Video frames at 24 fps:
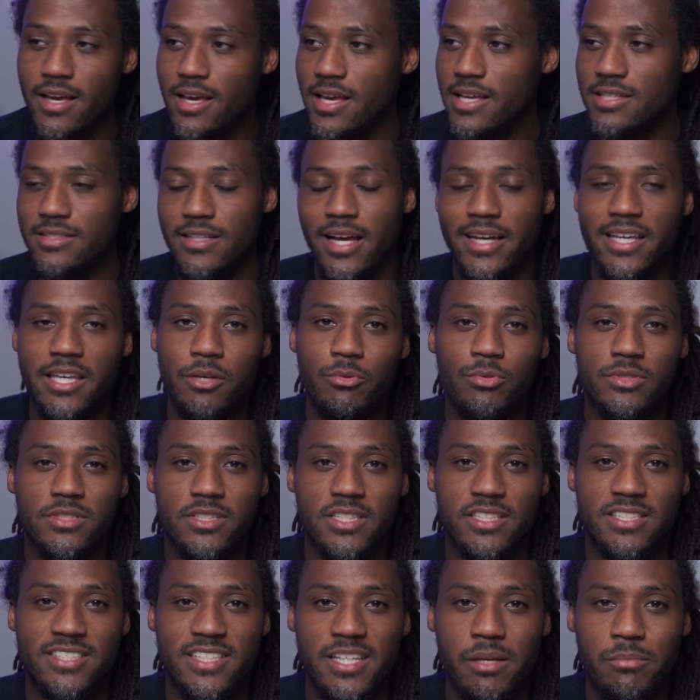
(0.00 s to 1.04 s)
It's like he was
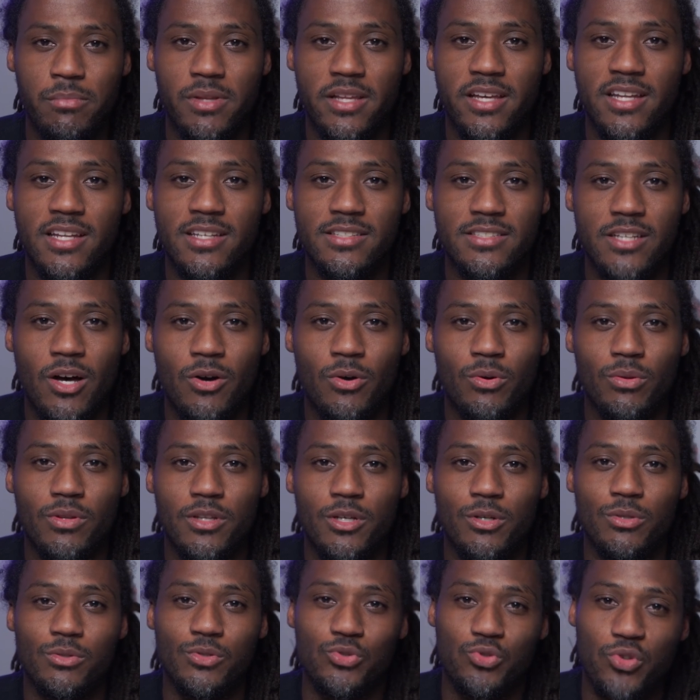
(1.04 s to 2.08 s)
assembling his own
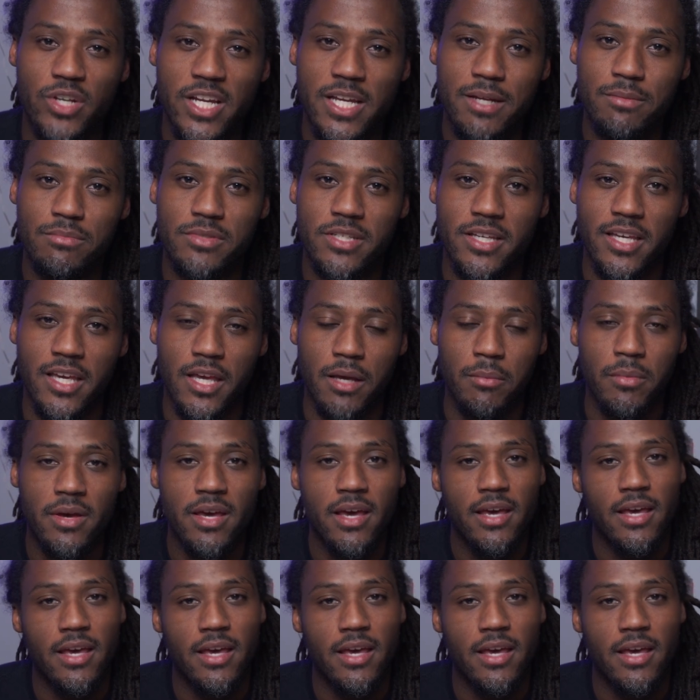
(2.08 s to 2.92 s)
little dream team.